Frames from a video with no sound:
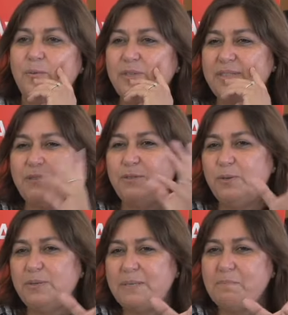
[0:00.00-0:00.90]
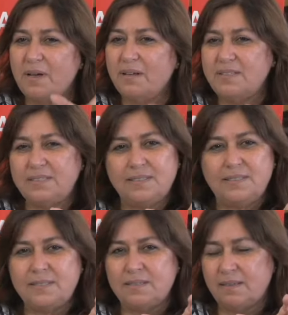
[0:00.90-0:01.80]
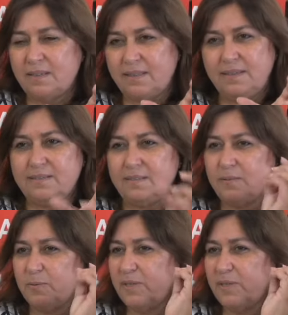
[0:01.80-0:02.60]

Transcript: What they do is a master's thesis,